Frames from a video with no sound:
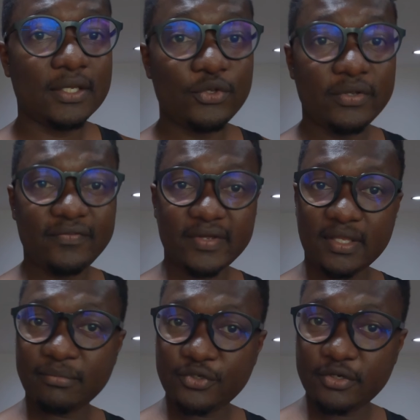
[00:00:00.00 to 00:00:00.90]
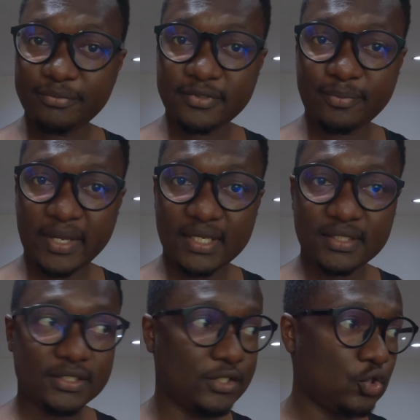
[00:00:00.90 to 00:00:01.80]
You invite them to your
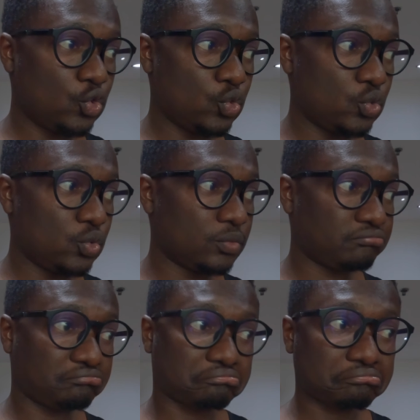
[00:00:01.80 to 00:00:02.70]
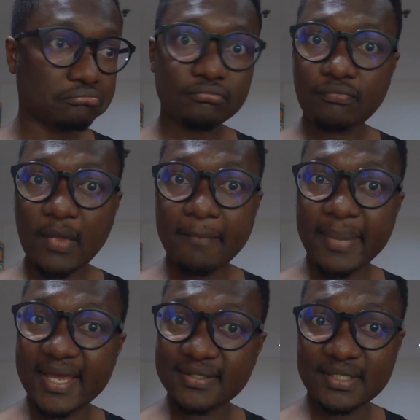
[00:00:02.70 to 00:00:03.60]
space. You
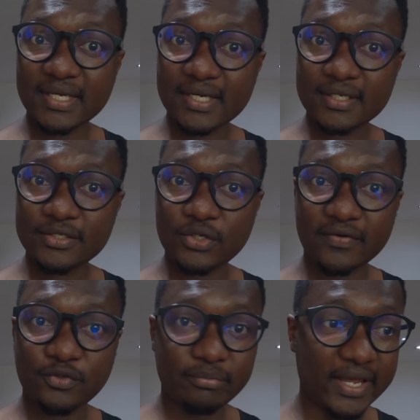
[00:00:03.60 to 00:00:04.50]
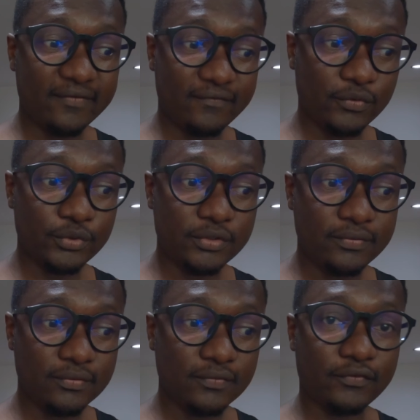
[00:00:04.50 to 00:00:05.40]
buy snacks. You have to buy food
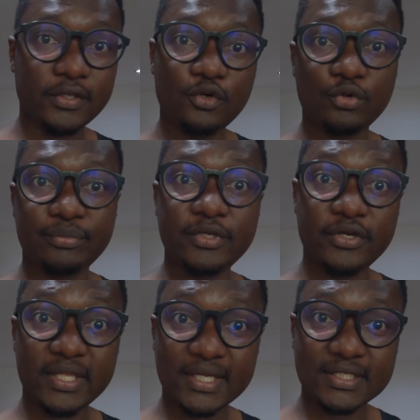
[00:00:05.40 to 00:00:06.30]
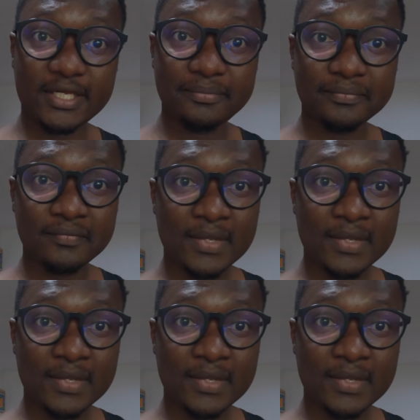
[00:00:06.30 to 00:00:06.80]
for the group during that time.